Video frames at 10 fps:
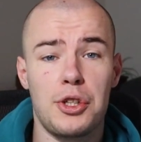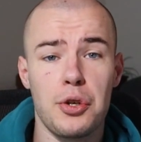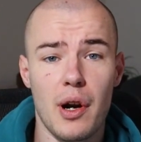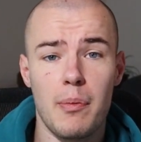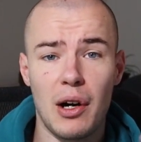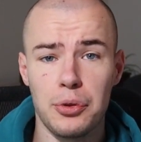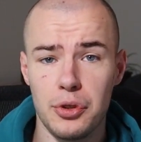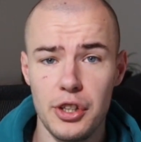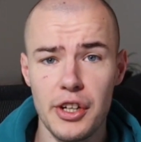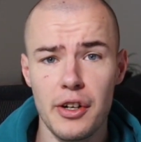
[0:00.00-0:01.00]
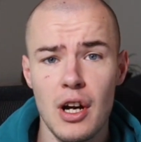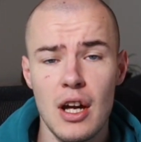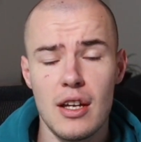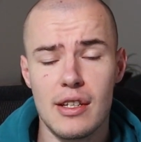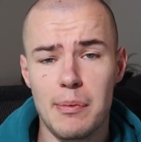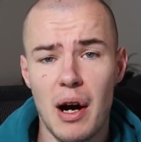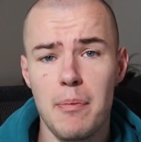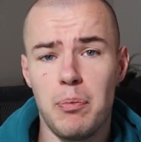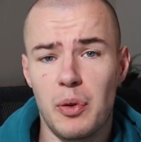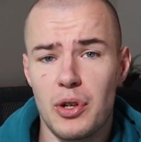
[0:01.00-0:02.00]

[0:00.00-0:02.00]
what you're about to hear is my